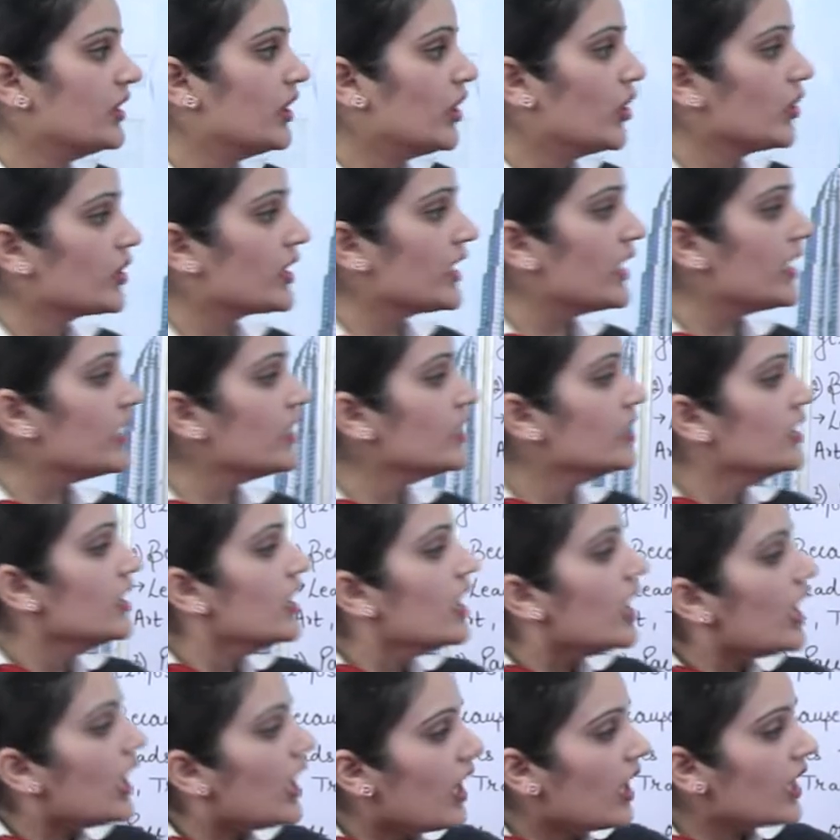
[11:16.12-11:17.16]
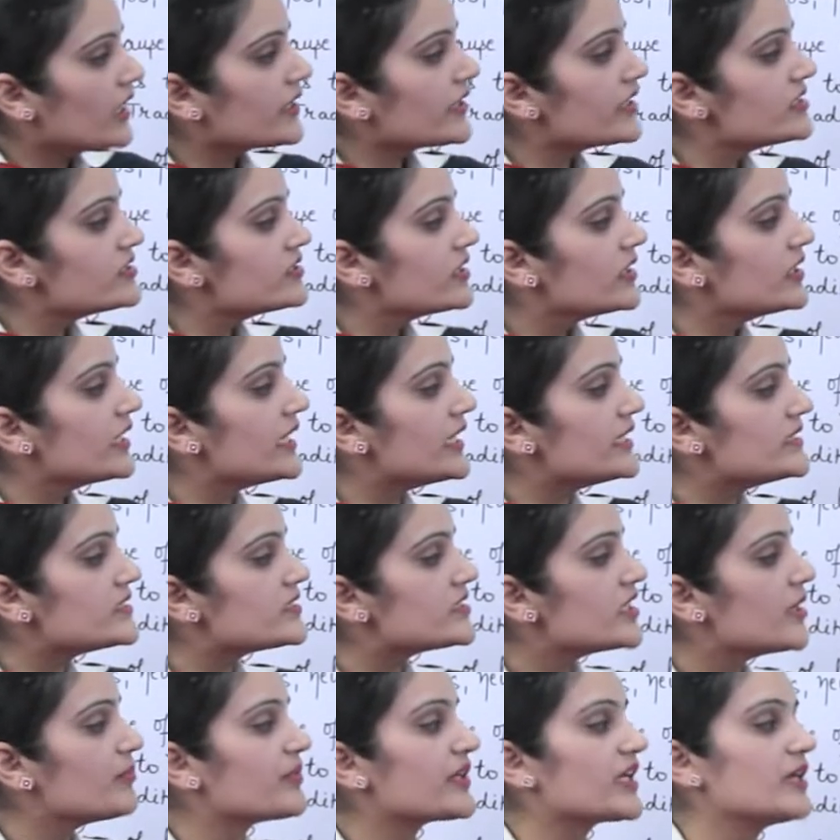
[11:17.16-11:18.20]
Okay? Art is an
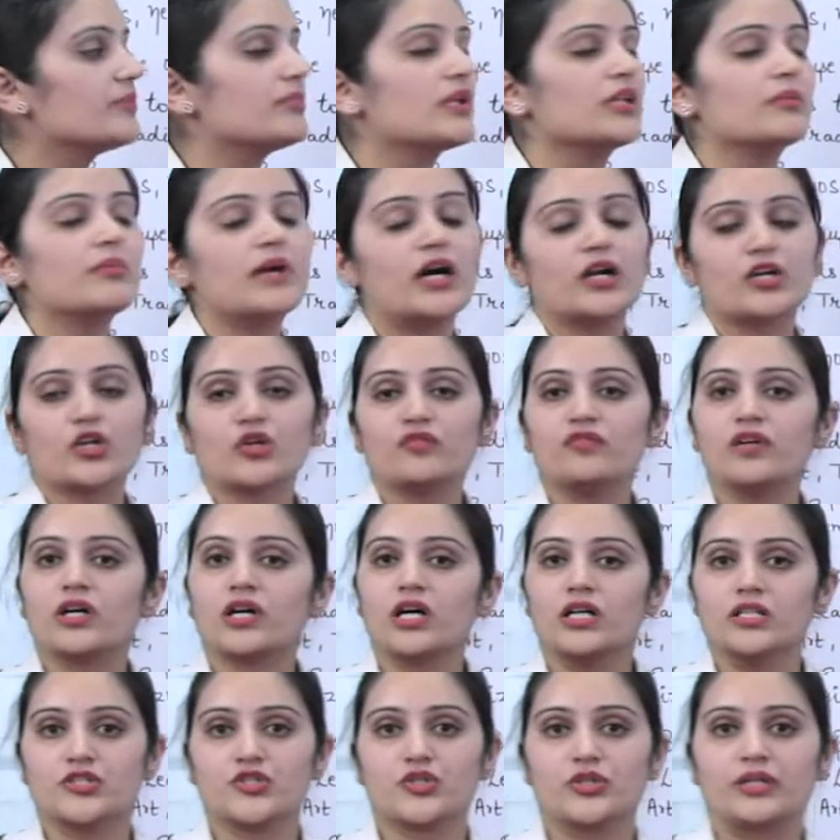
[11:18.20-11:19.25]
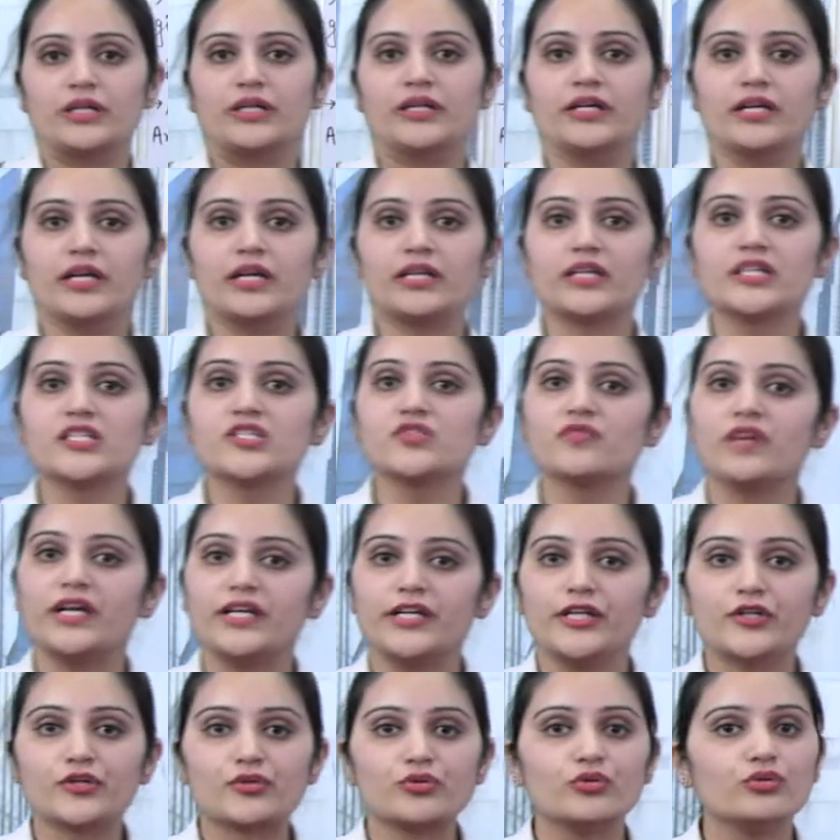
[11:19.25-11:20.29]
inseparable part of a culture. It is
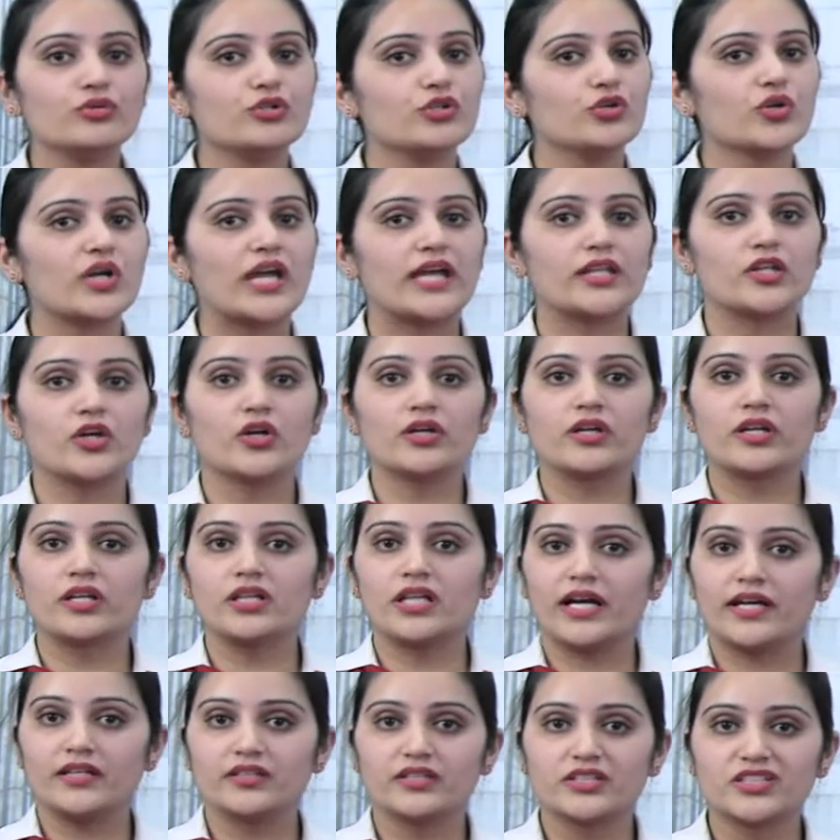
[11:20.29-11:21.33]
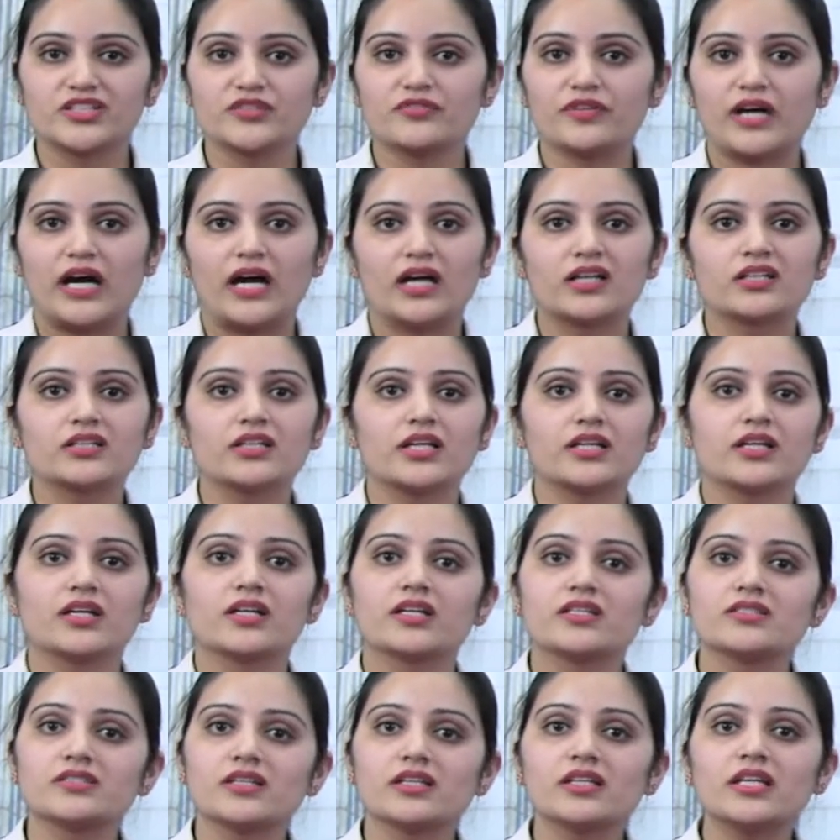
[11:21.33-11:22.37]
very true, you cannot deny this fact that
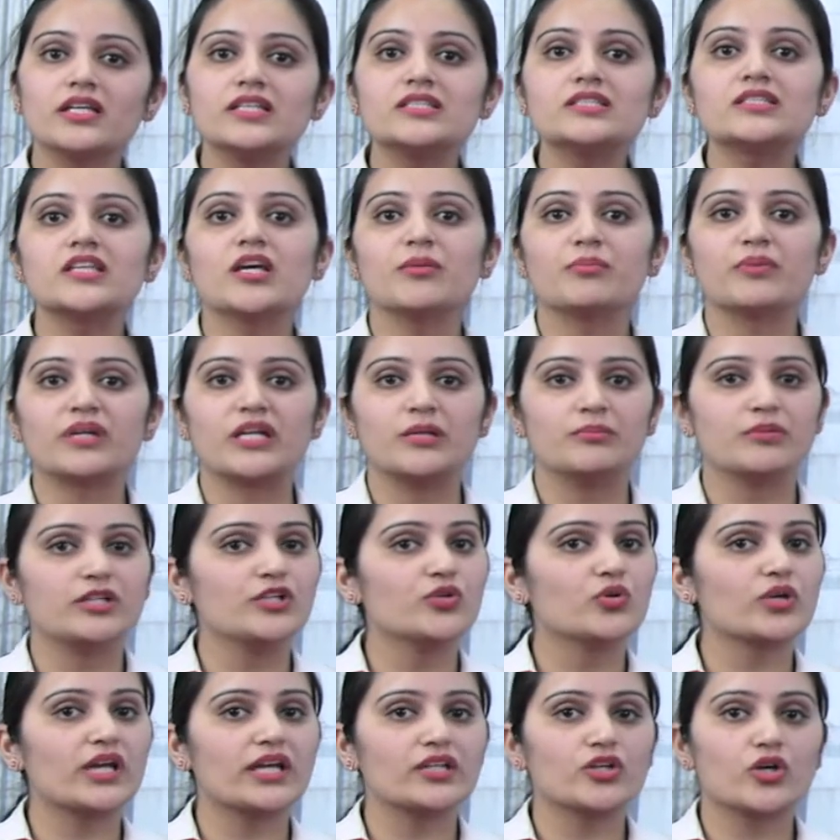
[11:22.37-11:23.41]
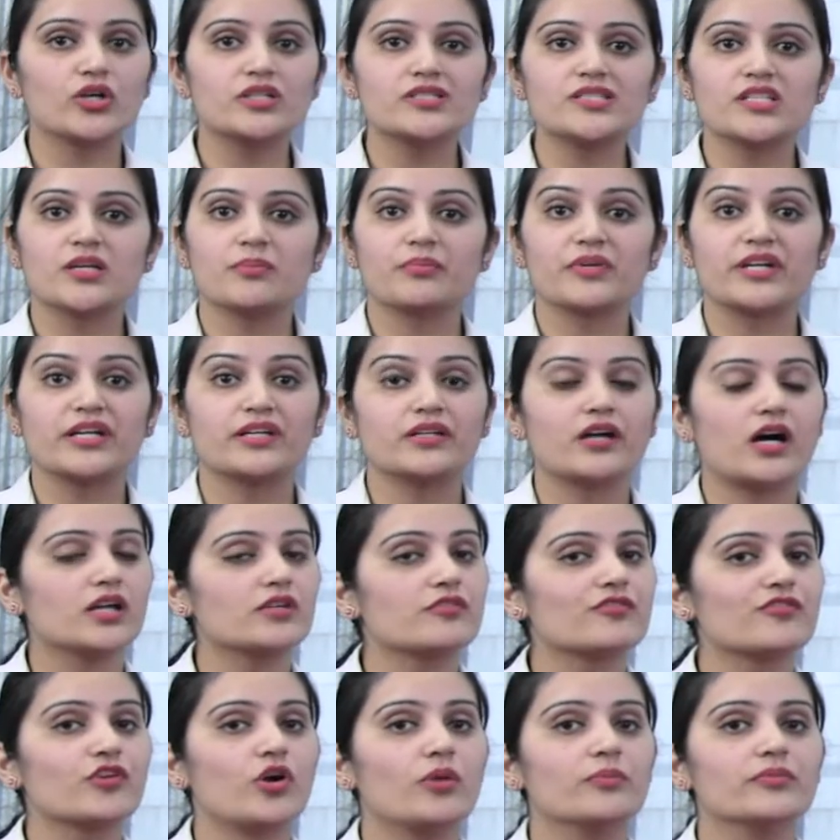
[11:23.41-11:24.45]
it is an inseparable, you cannot separate
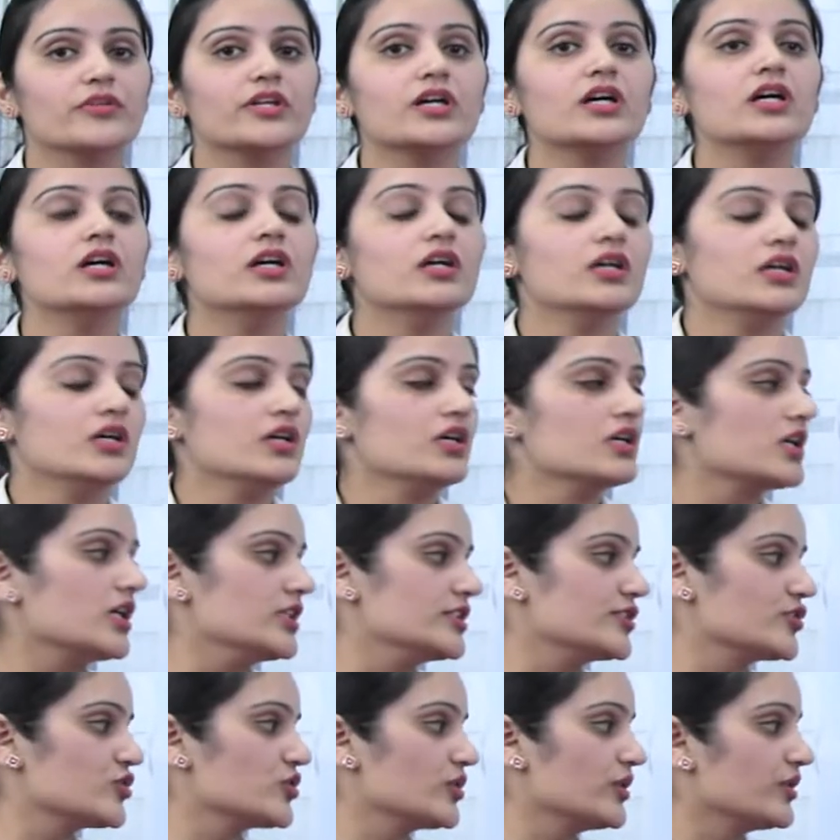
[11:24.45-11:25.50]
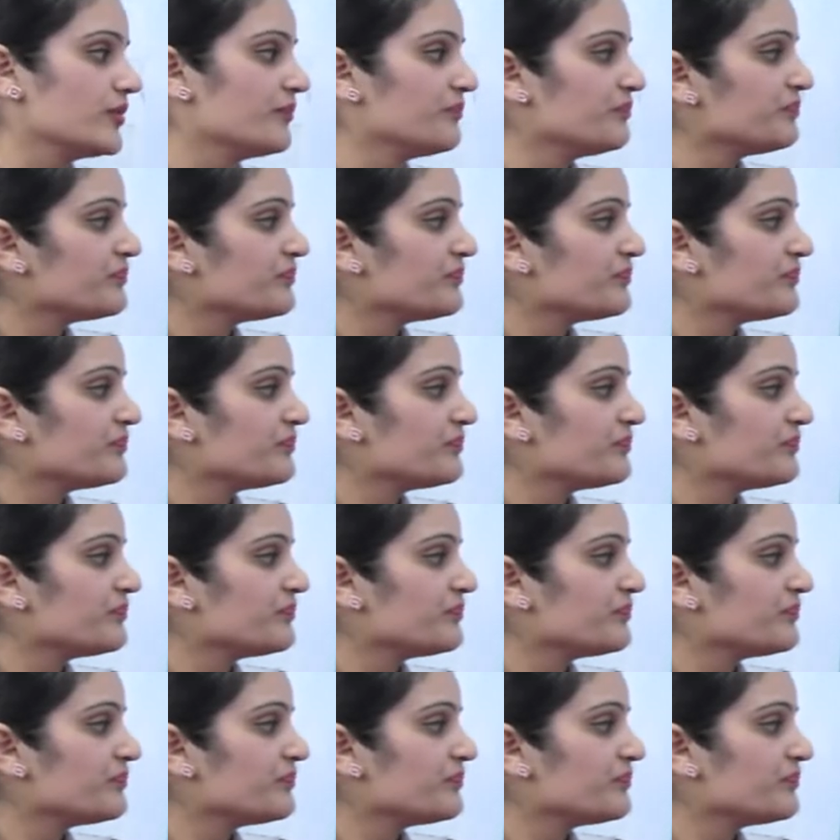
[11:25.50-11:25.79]
art from the culture.